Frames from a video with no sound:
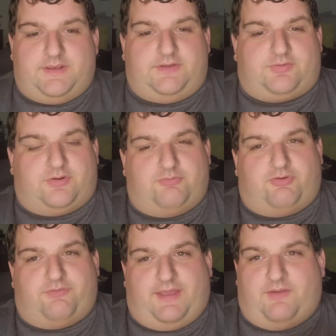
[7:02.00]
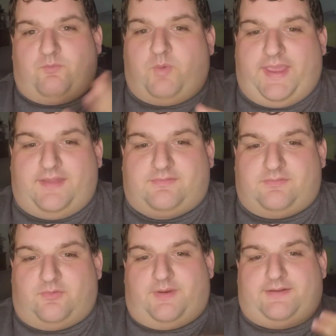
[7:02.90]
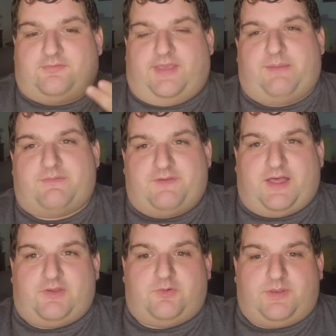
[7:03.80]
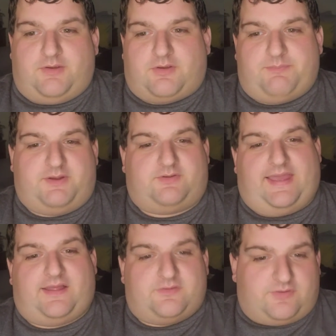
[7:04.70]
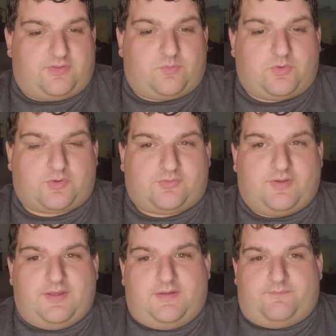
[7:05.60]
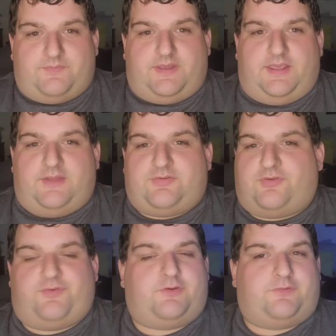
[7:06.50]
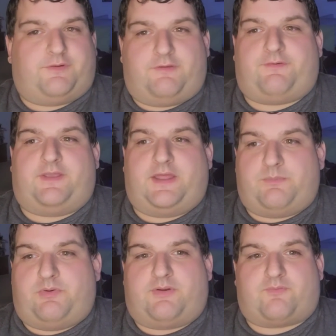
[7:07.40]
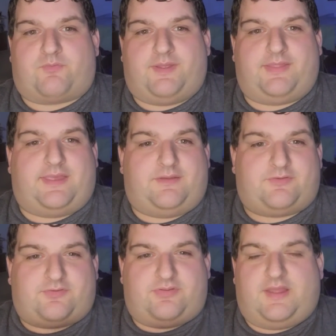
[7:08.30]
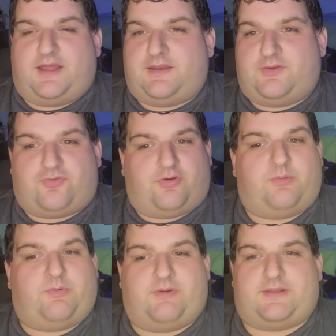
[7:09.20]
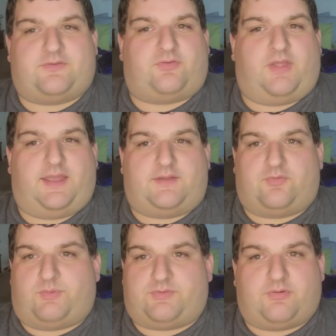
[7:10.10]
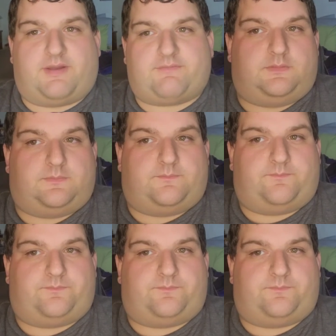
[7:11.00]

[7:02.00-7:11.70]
in terms of like weight or entertainment value here compared to Allen's other works it just feels very forgettable and really just not enjoyable in the slightest whatsoever.